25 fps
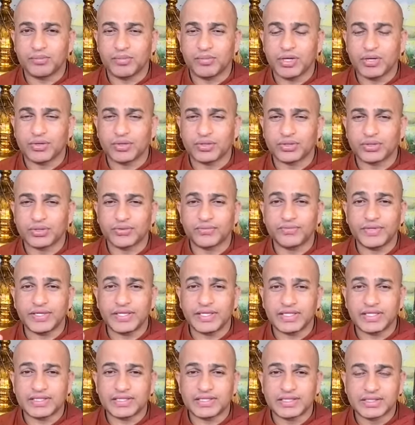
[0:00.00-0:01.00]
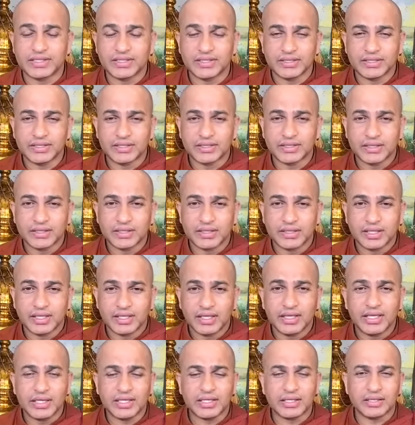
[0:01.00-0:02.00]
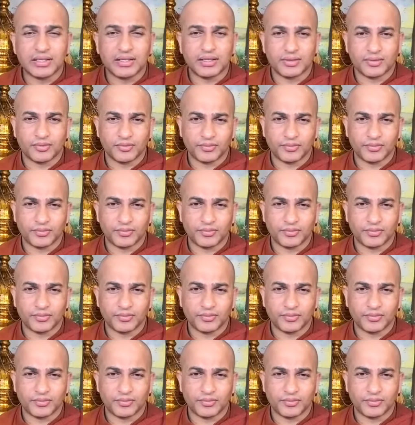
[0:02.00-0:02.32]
because of it is little.